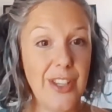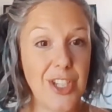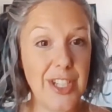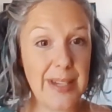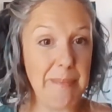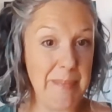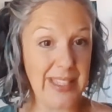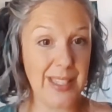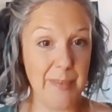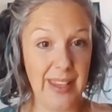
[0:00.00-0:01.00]
so that she didn't
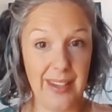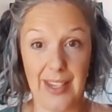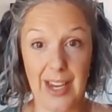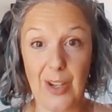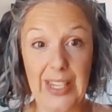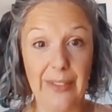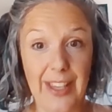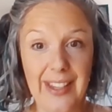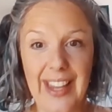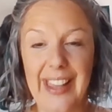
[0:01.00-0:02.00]
miss me,
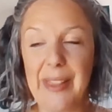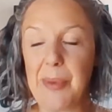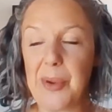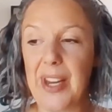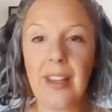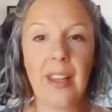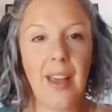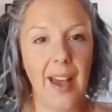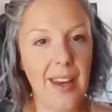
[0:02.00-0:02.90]
leaving in the morning.